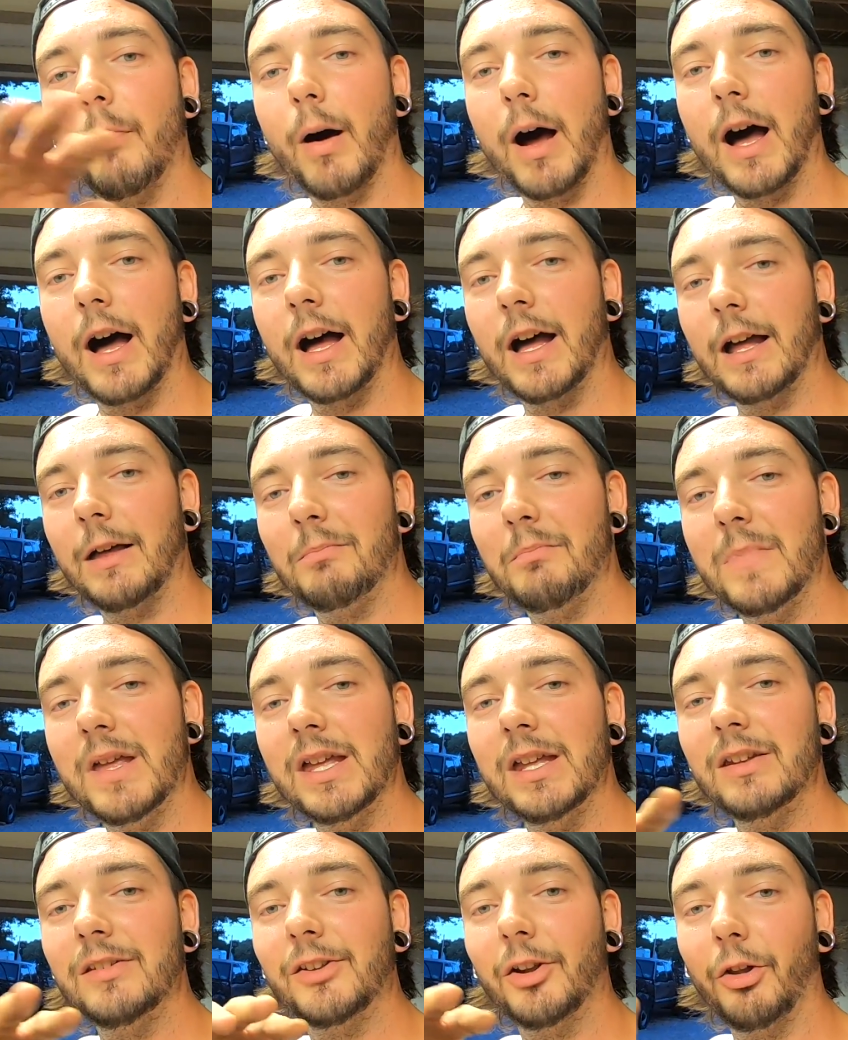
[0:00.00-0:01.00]
by
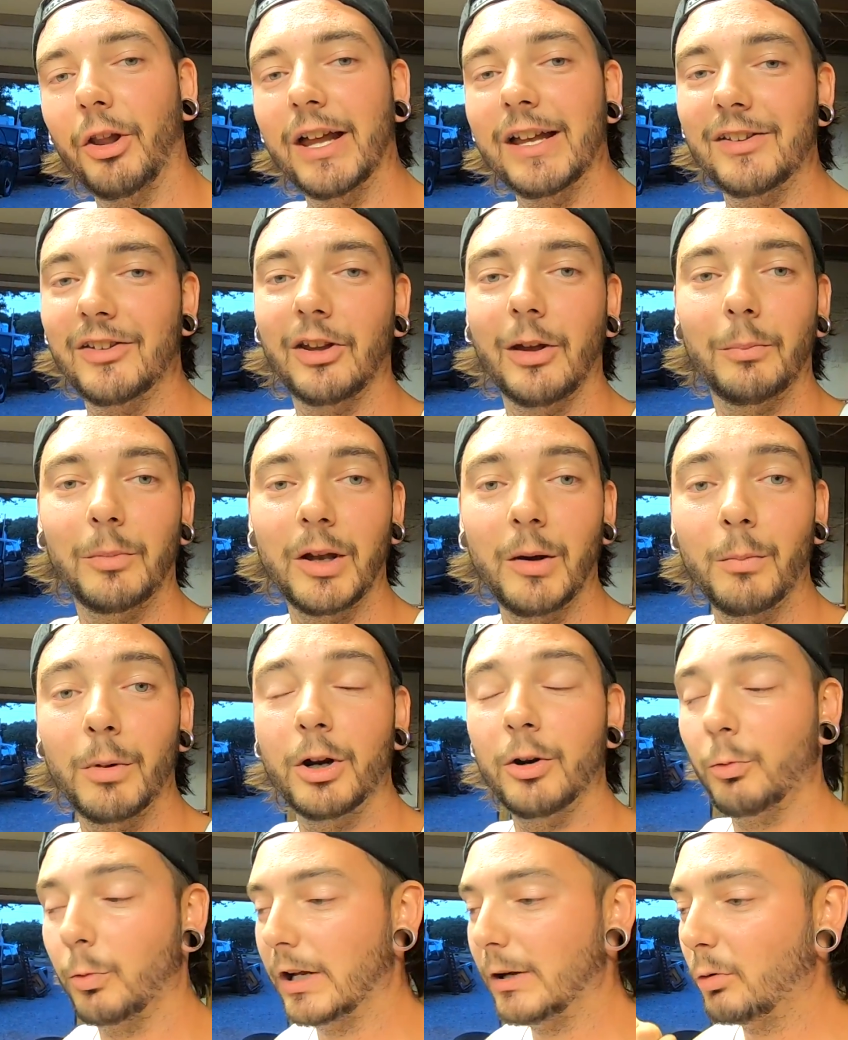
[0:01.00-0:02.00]
mid to late
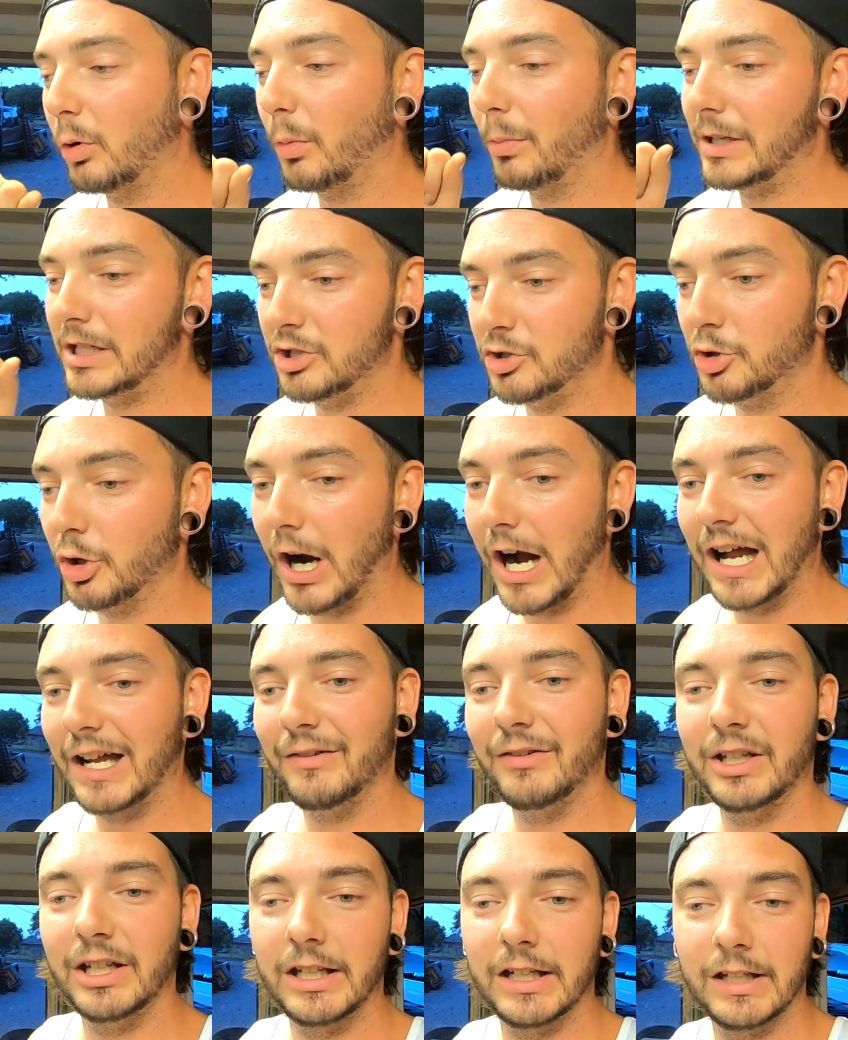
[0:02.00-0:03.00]
September, we will be
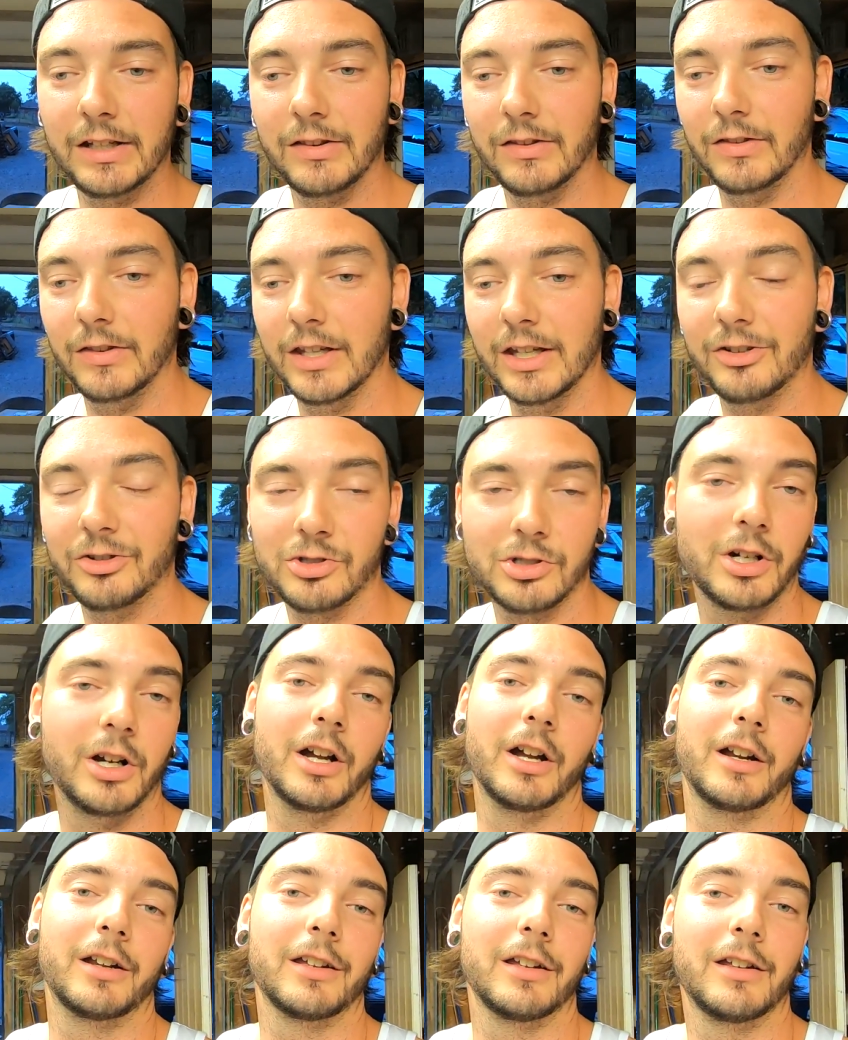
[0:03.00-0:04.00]
driving this
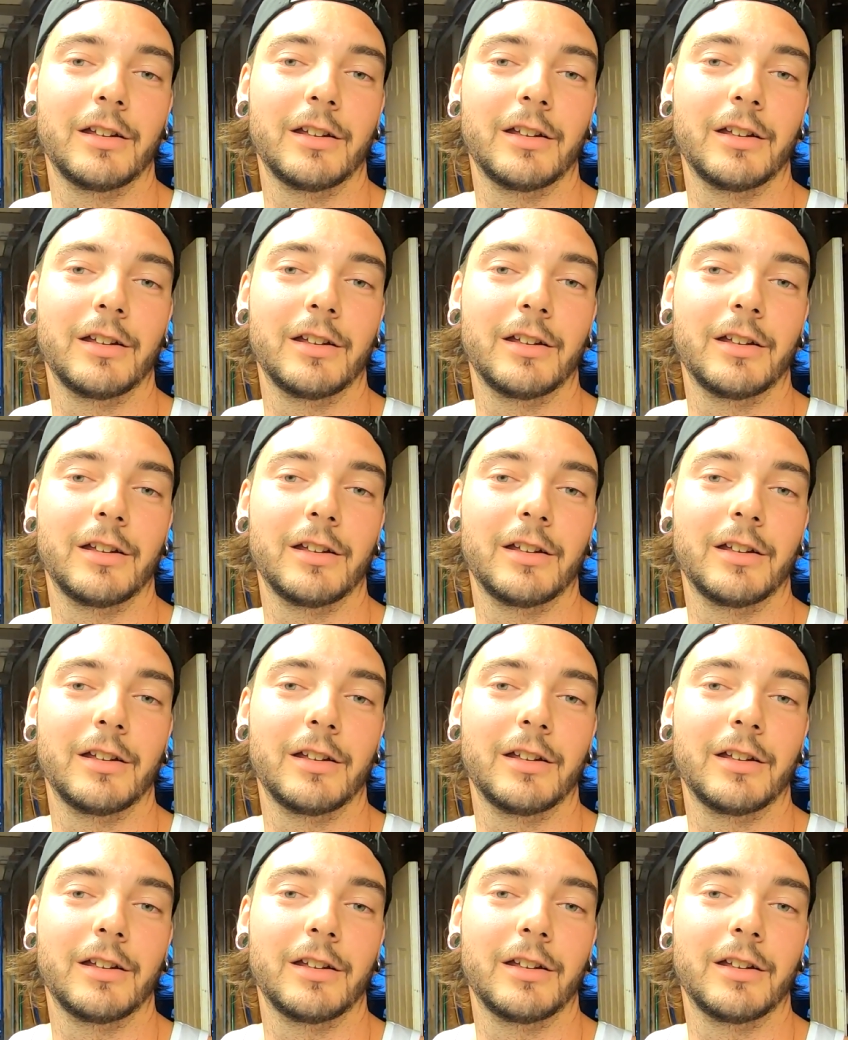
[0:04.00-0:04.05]
truck.